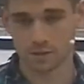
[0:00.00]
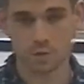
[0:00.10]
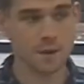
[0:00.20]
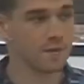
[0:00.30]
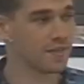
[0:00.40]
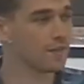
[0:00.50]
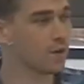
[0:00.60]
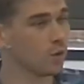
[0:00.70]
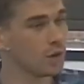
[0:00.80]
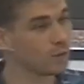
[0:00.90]
Or maybe they
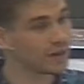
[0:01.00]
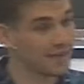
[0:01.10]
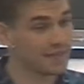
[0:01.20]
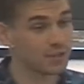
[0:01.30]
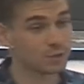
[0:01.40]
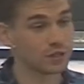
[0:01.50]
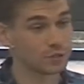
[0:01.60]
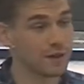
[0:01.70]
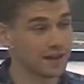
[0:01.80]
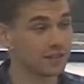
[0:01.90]
thought, well, if we get this
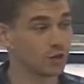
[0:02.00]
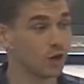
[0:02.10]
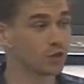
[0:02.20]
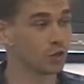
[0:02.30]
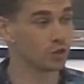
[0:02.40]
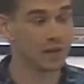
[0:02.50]
rich man into our church,